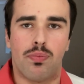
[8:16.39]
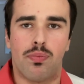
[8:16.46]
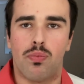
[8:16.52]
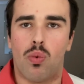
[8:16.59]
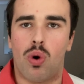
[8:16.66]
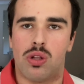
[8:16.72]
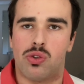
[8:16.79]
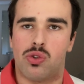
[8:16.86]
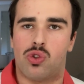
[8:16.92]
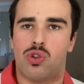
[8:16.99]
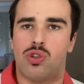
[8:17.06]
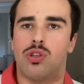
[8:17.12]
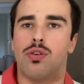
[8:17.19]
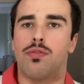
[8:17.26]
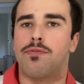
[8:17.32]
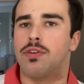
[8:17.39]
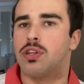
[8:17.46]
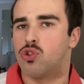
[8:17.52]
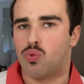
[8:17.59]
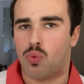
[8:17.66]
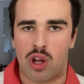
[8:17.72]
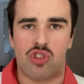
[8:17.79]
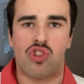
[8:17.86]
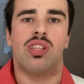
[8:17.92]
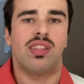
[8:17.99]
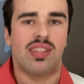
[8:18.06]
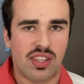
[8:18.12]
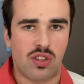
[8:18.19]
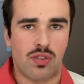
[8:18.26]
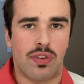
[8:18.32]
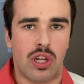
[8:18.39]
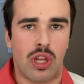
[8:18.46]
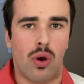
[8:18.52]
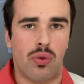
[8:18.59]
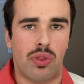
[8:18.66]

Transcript: whilst you finish watching this video